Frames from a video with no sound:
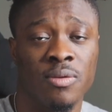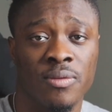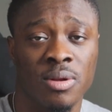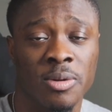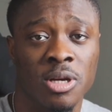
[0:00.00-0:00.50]
You,
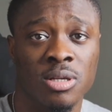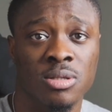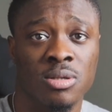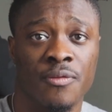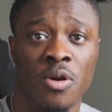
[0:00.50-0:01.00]
I mean,
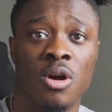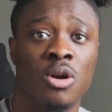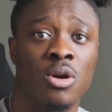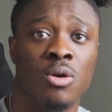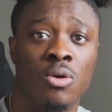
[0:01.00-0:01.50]
if your
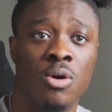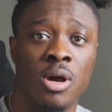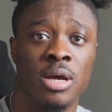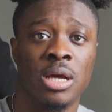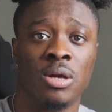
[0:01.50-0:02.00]
girl go
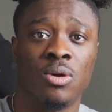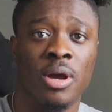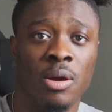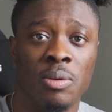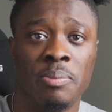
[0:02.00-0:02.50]
ahead and go
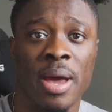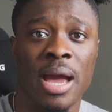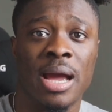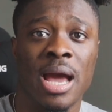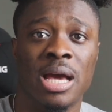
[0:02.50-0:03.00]
hang with
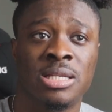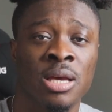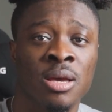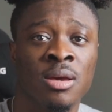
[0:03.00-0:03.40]
bad guys